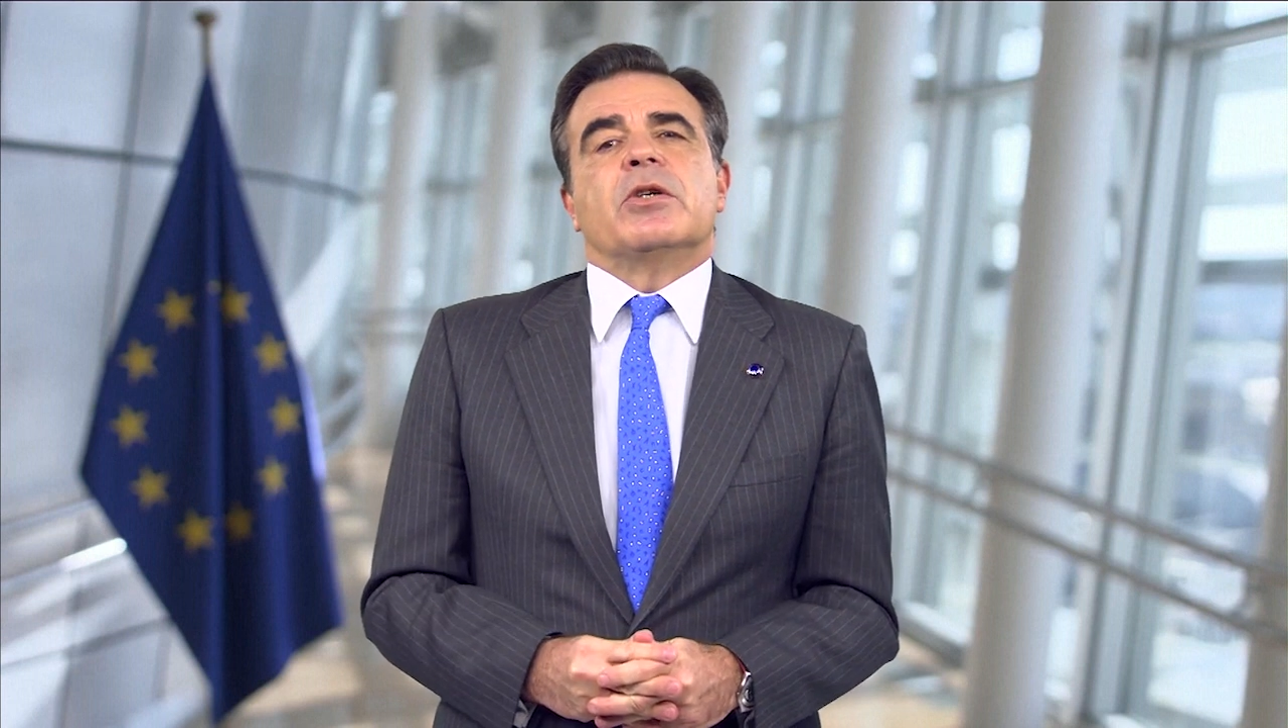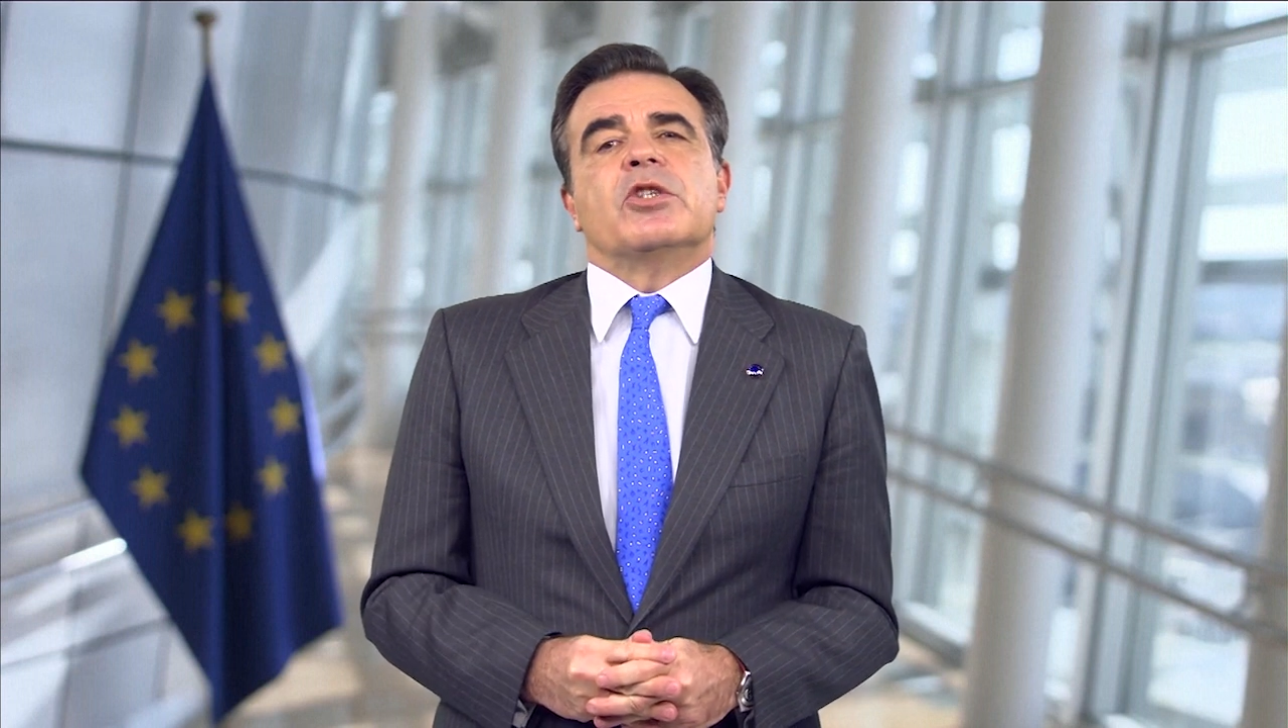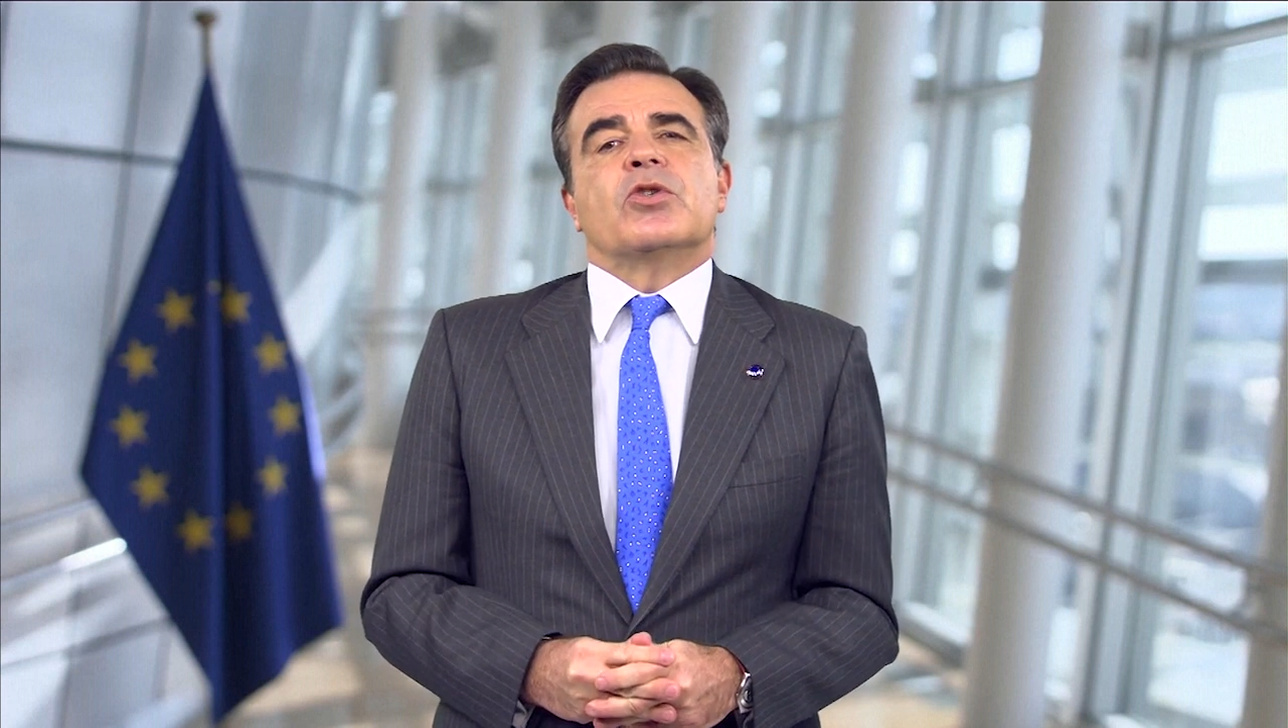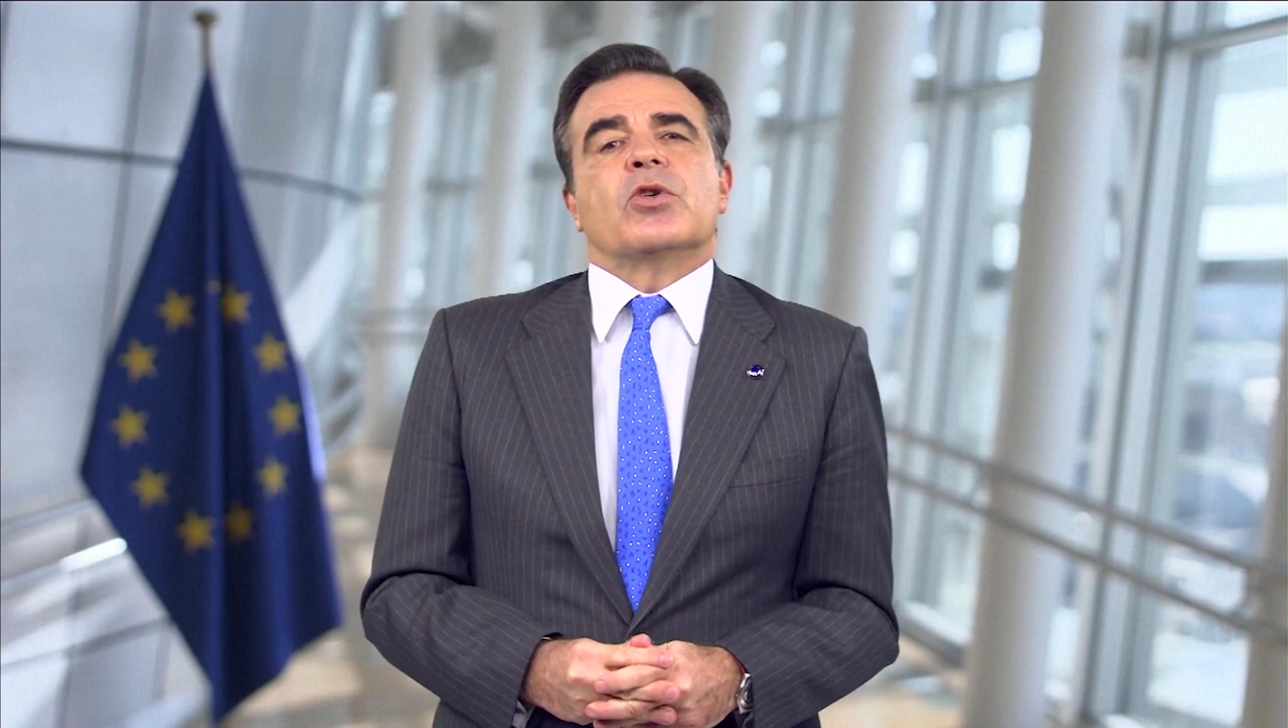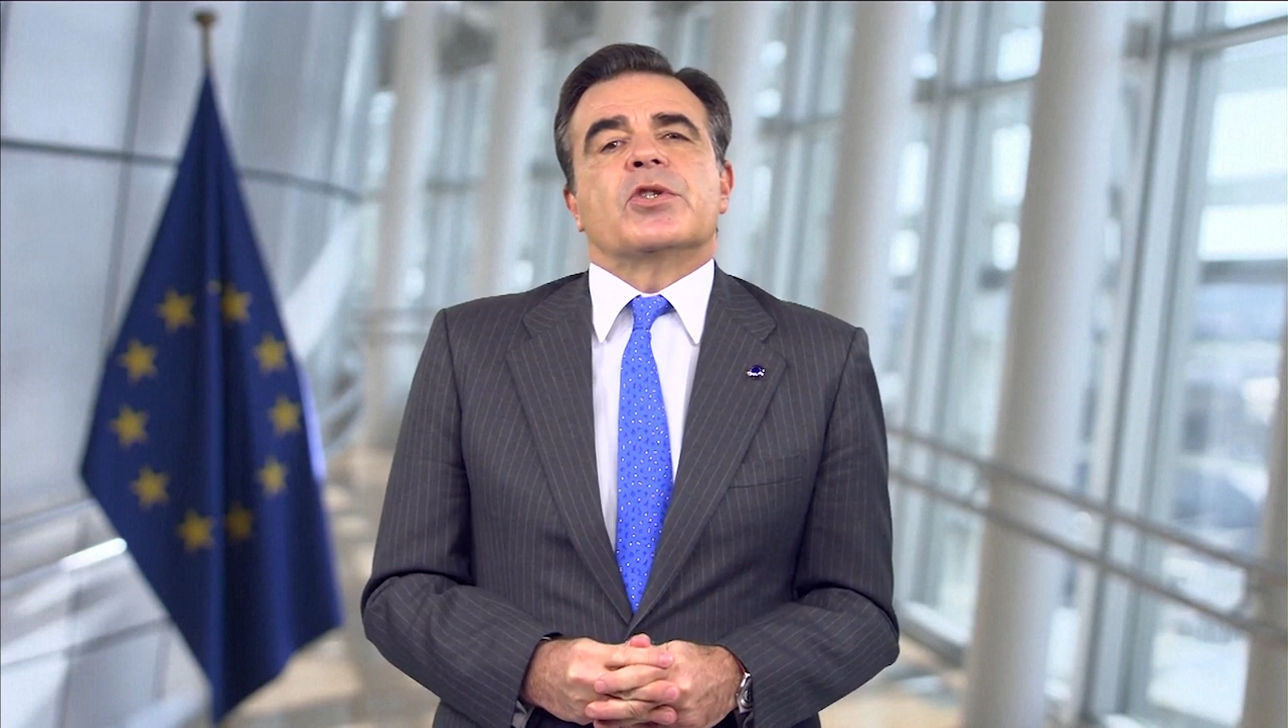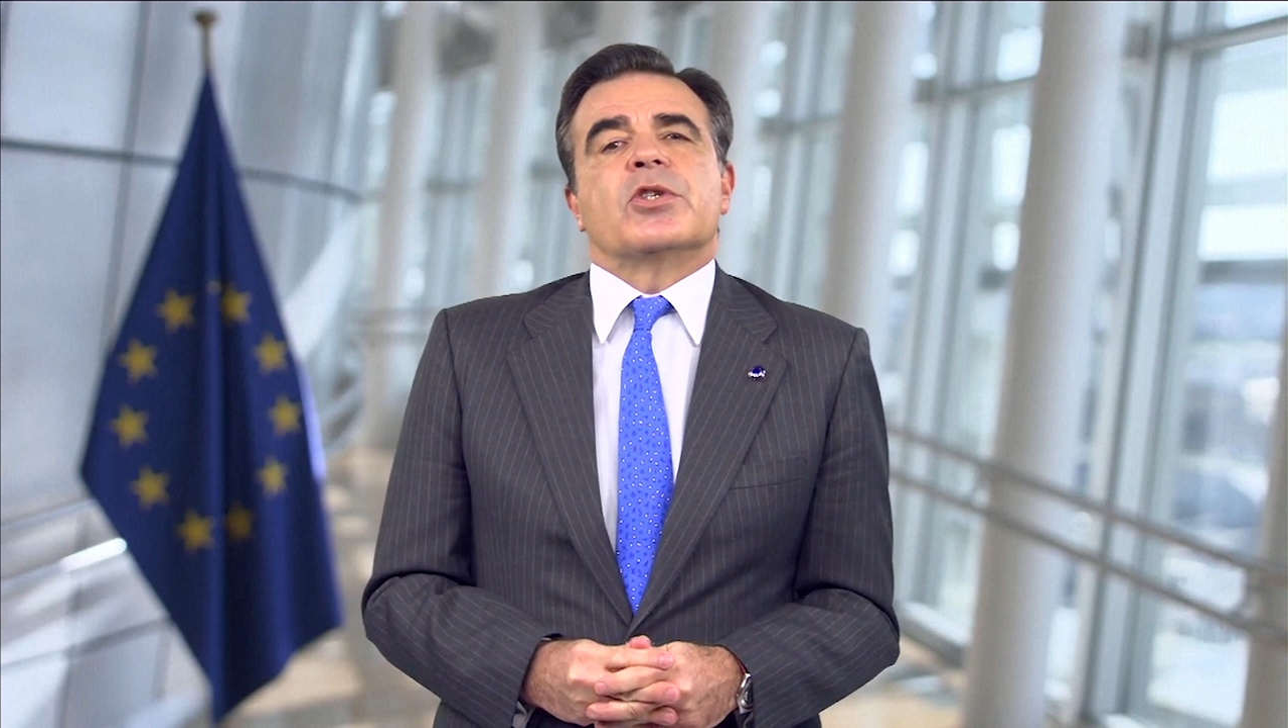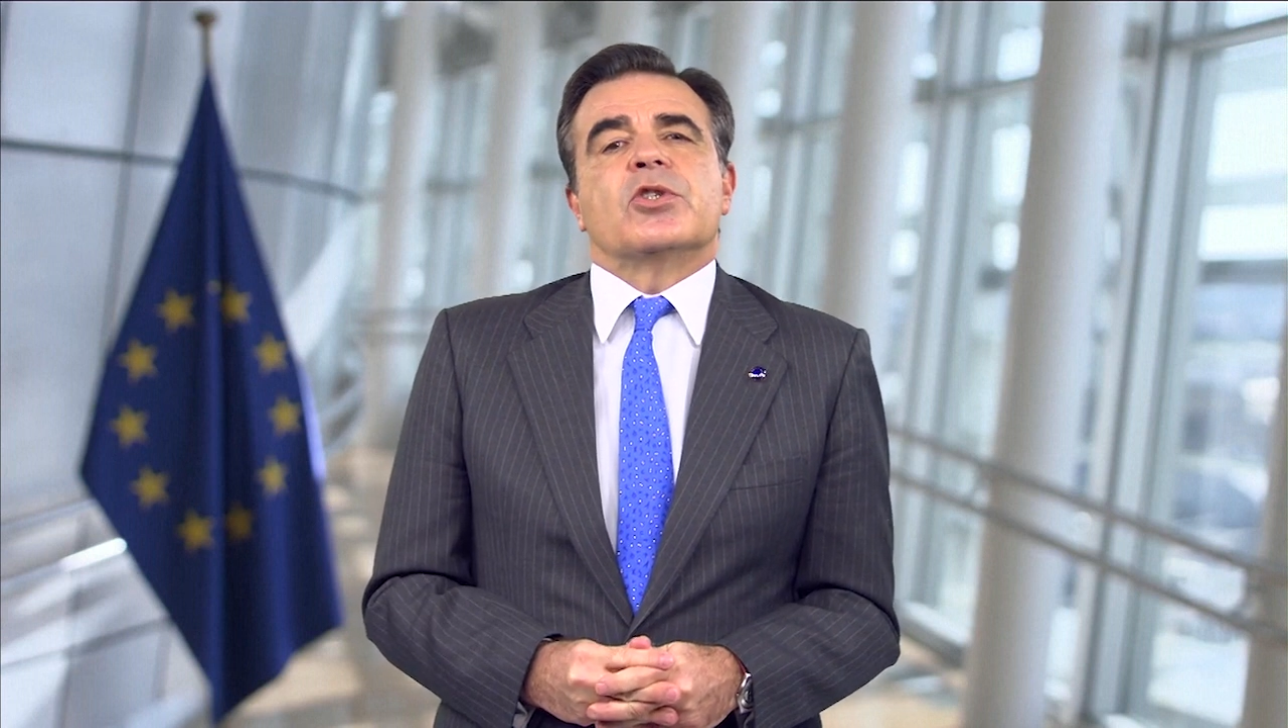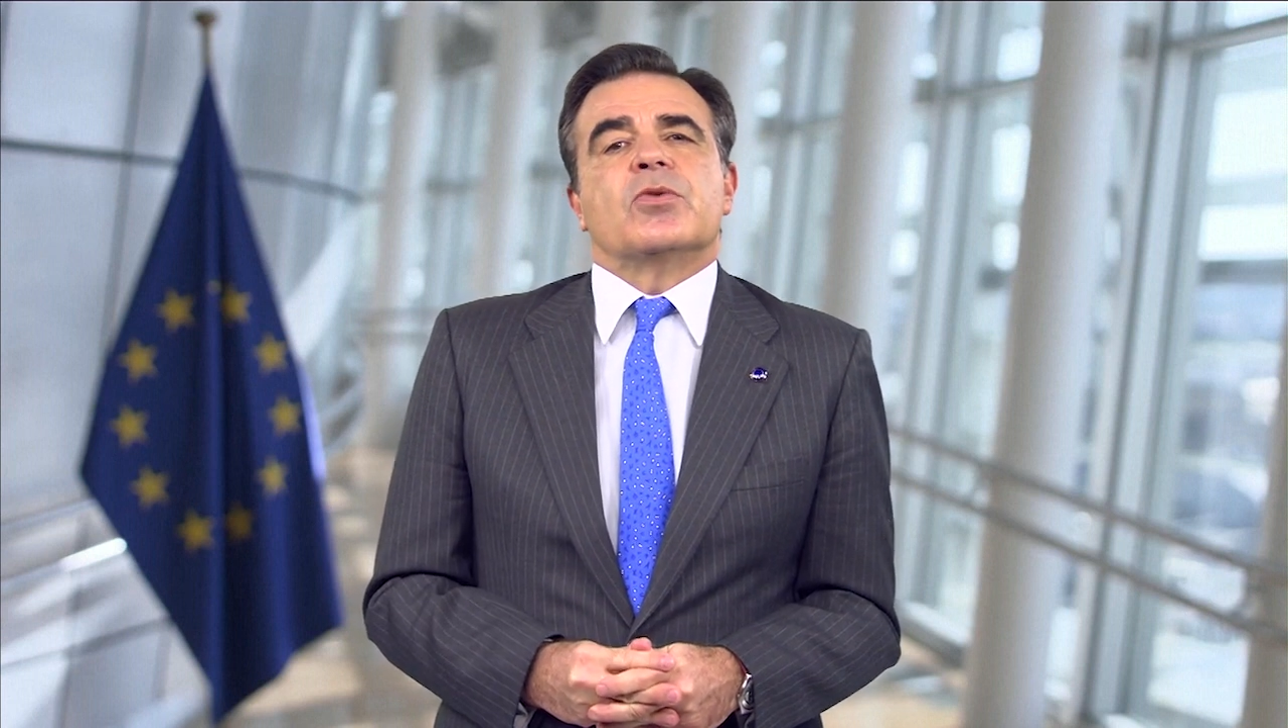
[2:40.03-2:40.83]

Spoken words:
resources